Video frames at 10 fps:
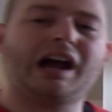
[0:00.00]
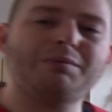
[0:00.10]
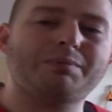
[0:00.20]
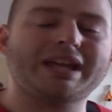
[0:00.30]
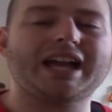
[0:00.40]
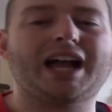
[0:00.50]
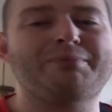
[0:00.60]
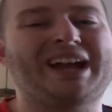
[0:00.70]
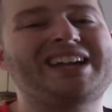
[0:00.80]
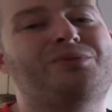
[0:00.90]
I'm a big guy,
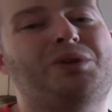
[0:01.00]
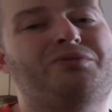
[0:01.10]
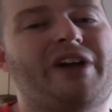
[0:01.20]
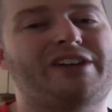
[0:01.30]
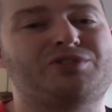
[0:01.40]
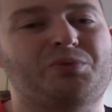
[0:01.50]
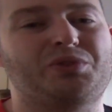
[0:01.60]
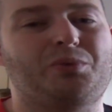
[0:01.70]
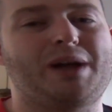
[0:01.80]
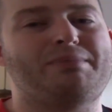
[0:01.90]
but I can run faster
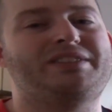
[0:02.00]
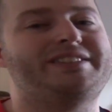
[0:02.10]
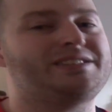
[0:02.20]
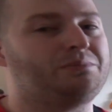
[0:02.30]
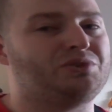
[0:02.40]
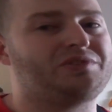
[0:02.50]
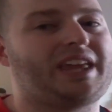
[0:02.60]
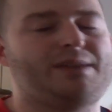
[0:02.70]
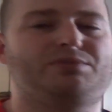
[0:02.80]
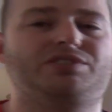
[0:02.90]
with a weapon than some of those
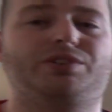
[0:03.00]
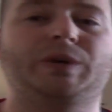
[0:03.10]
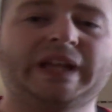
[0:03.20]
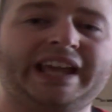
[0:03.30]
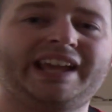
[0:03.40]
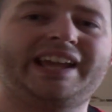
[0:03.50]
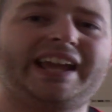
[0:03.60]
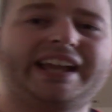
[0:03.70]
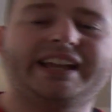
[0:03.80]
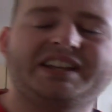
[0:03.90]
games do.
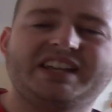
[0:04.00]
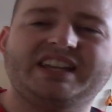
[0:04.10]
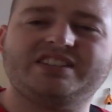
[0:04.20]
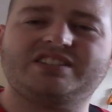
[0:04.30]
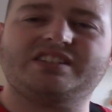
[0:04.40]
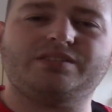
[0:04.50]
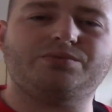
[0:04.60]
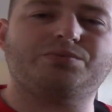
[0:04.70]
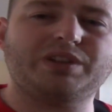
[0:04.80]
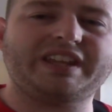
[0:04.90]
And it
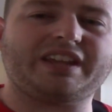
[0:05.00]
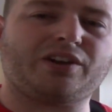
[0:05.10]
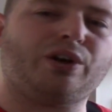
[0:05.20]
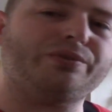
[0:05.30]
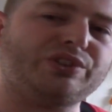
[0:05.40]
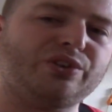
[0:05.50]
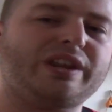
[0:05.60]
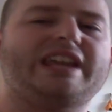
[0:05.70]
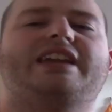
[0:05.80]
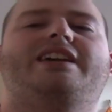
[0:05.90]
really, in Call of
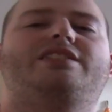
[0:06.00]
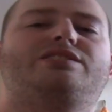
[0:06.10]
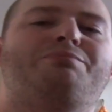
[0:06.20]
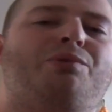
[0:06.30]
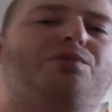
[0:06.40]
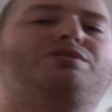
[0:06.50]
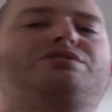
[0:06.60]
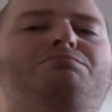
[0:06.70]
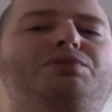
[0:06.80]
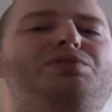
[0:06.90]
Duty, it's more
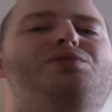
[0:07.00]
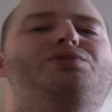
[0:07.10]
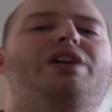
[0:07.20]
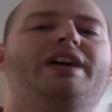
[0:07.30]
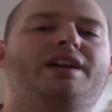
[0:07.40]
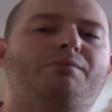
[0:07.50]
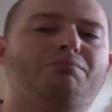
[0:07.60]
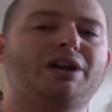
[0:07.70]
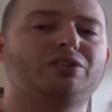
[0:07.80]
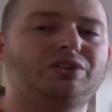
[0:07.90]
smooth,
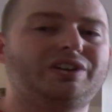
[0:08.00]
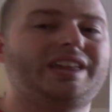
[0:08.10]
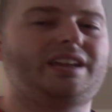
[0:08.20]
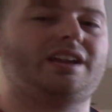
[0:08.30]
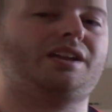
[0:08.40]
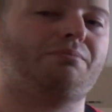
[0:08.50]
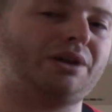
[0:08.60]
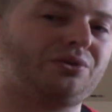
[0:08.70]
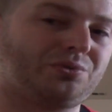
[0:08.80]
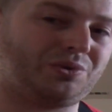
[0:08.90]
better looking, and a
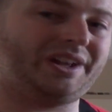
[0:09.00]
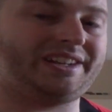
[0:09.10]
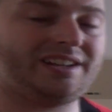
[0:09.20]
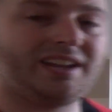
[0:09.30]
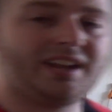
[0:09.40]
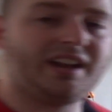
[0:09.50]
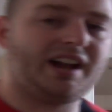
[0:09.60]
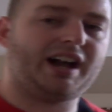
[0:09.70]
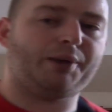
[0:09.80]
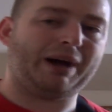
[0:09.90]
better run.
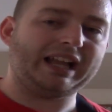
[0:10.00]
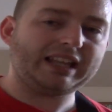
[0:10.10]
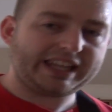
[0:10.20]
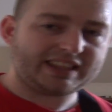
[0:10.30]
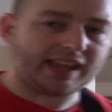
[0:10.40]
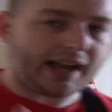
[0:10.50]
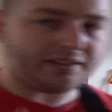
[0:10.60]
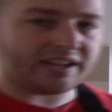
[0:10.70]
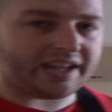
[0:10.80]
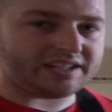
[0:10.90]
I like
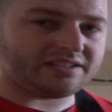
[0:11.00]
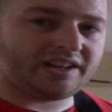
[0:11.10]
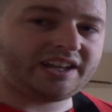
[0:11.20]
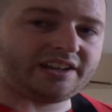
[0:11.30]
that kind of